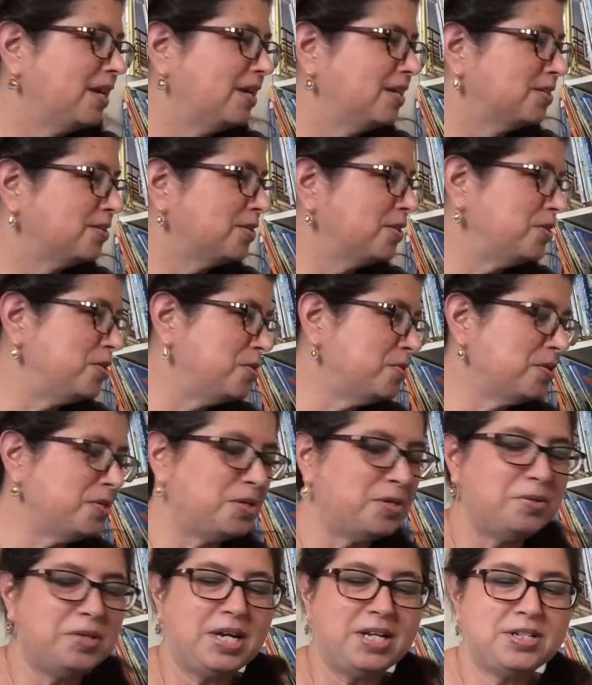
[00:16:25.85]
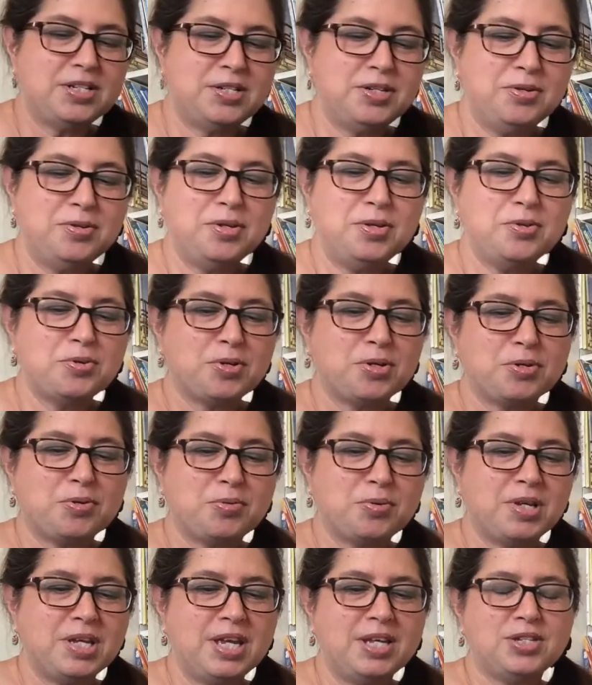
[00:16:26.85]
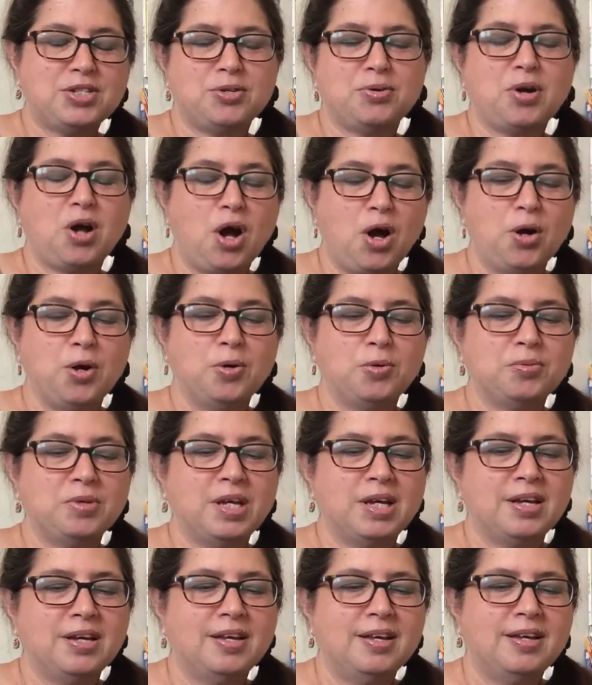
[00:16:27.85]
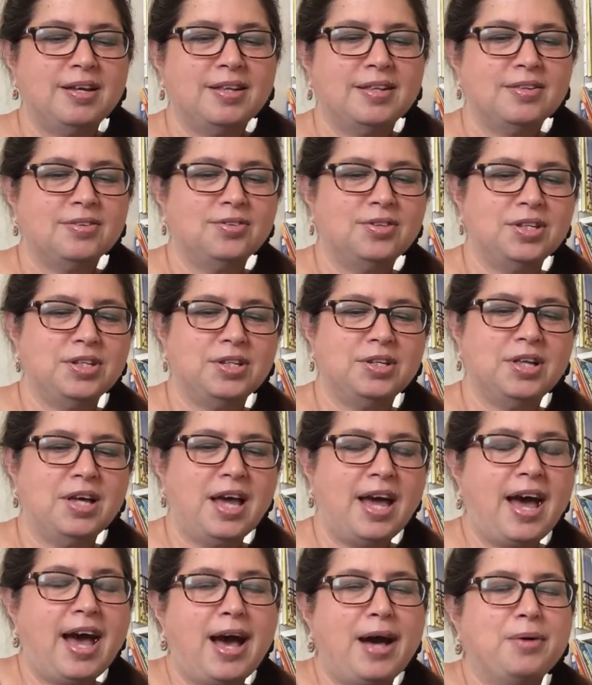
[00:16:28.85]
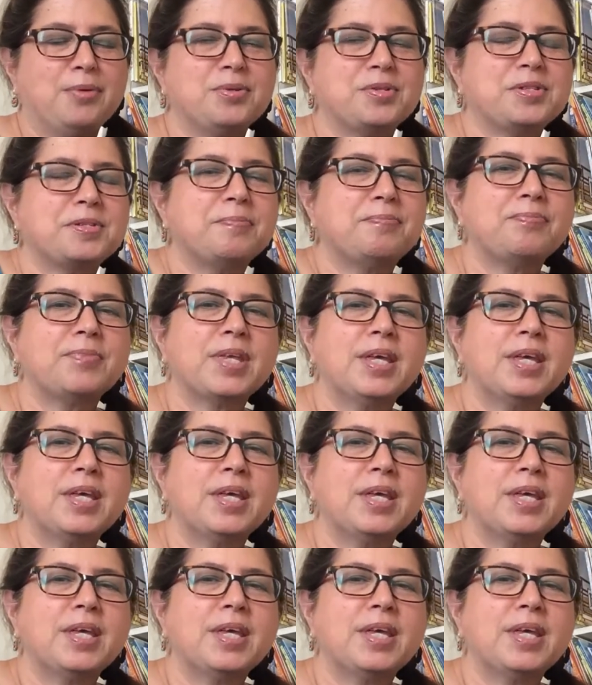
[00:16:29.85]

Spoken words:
So you could do that too. You could create your own little house.